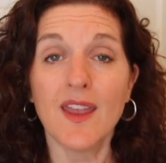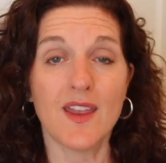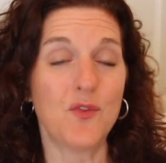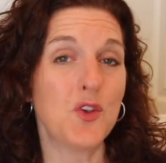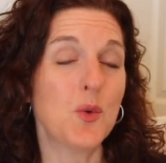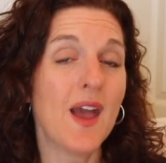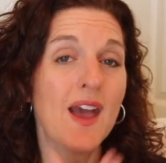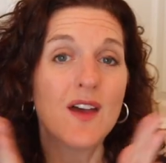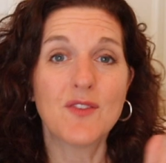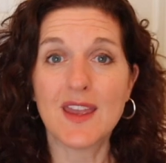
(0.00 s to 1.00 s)
if you
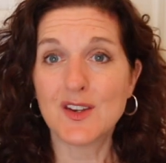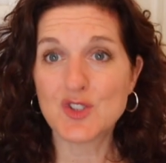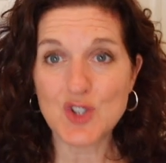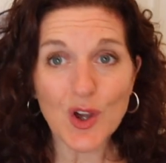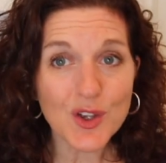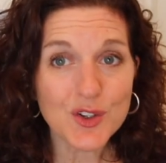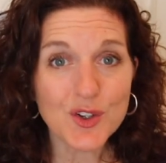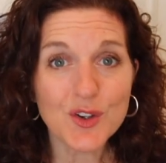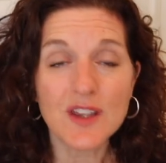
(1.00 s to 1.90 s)
have a daughter,